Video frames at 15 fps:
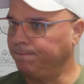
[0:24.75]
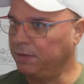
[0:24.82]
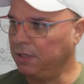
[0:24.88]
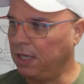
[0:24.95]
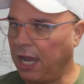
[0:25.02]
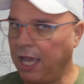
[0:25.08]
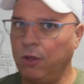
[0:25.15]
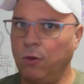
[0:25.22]

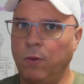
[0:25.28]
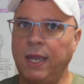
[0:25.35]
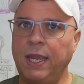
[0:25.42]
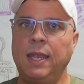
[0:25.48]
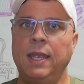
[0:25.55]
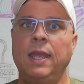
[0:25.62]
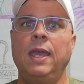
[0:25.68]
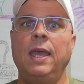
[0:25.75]
either
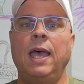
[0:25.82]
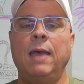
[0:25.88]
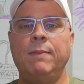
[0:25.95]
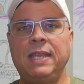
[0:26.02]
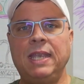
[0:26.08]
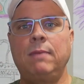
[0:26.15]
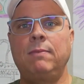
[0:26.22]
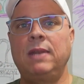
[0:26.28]
way, I
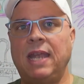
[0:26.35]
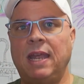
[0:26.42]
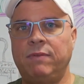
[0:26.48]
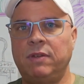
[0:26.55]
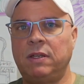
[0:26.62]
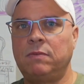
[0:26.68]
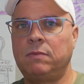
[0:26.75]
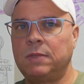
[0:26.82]
became an
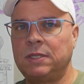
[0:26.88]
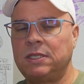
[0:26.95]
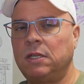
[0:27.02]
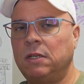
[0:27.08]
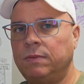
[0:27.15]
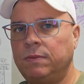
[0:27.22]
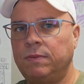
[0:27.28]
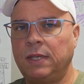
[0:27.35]
advocate for
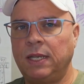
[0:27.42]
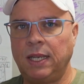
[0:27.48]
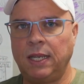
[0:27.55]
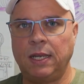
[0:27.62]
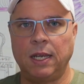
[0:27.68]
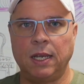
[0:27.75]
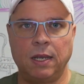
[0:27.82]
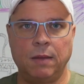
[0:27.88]
myself,
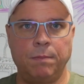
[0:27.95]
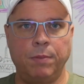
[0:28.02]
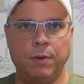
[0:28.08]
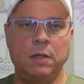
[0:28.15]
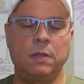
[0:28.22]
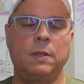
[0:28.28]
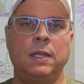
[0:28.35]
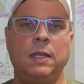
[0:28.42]
and I got
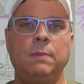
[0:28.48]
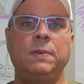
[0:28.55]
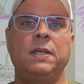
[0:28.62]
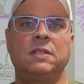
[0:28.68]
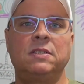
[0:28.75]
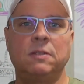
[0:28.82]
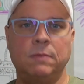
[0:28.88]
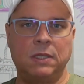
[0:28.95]
burnt on it
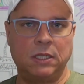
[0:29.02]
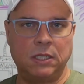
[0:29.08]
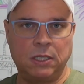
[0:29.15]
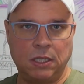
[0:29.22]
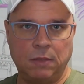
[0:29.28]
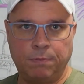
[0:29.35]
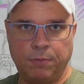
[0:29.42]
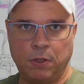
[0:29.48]
because of my
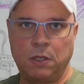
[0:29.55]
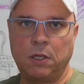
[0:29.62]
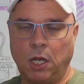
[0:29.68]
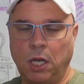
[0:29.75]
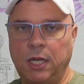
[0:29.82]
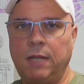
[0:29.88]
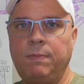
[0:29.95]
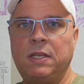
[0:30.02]

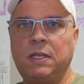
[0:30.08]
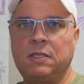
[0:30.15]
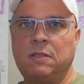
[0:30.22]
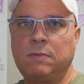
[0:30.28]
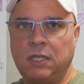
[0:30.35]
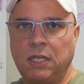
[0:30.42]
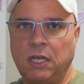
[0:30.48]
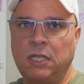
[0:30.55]

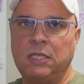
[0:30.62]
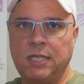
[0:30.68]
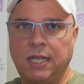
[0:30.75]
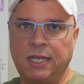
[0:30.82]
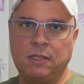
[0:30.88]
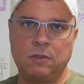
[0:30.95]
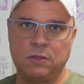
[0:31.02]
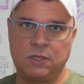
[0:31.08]

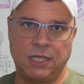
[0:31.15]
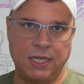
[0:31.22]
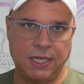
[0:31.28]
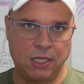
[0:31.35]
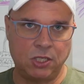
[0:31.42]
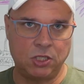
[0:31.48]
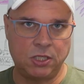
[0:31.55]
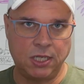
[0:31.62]
undiagnosed
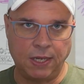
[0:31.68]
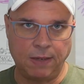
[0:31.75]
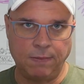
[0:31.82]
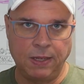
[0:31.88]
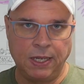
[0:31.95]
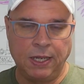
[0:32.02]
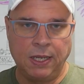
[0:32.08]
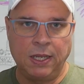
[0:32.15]
ADHD.
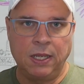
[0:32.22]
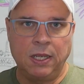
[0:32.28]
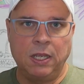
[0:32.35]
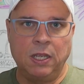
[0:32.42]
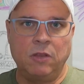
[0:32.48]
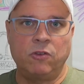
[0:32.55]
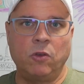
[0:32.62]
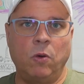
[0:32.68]

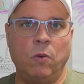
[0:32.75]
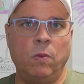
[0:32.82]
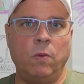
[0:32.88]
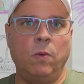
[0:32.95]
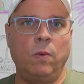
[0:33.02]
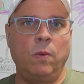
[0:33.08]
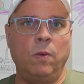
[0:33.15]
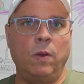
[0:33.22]
So
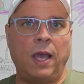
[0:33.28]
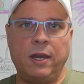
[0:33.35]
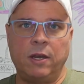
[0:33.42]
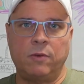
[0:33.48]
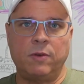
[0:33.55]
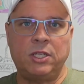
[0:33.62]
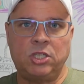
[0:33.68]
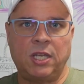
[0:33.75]
I had a
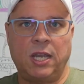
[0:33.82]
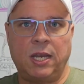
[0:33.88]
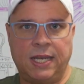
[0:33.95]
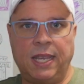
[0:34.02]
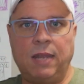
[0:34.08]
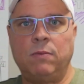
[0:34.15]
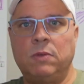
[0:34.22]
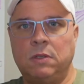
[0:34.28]
great chat
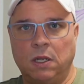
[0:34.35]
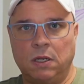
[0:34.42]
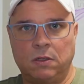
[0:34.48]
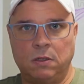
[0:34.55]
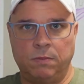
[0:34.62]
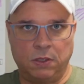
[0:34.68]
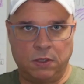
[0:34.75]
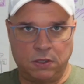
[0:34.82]
again with
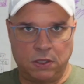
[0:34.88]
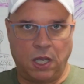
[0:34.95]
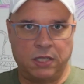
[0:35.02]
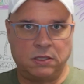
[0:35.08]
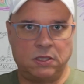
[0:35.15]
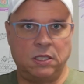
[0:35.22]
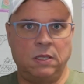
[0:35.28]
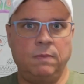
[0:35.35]
Dr. Bill
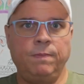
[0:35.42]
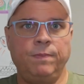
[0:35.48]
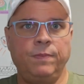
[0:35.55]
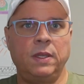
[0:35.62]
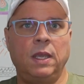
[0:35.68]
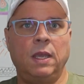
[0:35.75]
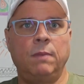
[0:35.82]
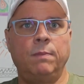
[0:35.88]
Dodson
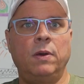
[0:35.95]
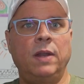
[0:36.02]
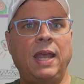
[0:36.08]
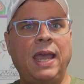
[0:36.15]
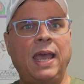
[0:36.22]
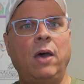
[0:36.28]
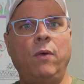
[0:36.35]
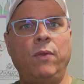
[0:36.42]
about
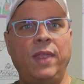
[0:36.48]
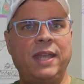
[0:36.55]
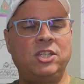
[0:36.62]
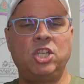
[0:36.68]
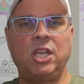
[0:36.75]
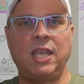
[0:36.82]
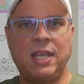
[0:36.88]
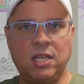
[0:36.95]
how that
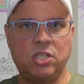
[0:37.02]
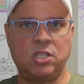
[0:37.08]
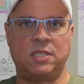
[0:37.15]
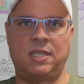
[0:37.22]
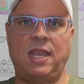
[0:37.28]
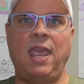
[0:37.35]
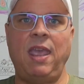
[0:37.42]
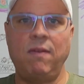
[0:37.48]

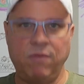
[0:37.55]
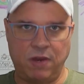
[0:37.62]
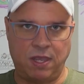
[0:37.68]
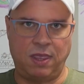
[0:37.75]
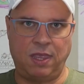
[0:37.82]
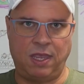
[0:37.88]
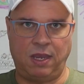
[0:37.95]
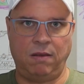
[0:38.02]
changes
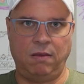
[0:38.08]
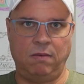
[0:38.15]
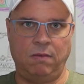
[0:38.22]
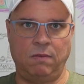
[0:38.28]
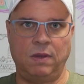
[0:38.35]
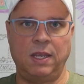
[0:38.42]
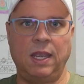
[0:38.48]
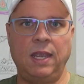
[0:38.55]
everything.
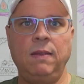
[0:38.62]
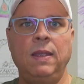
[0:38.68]
Okay.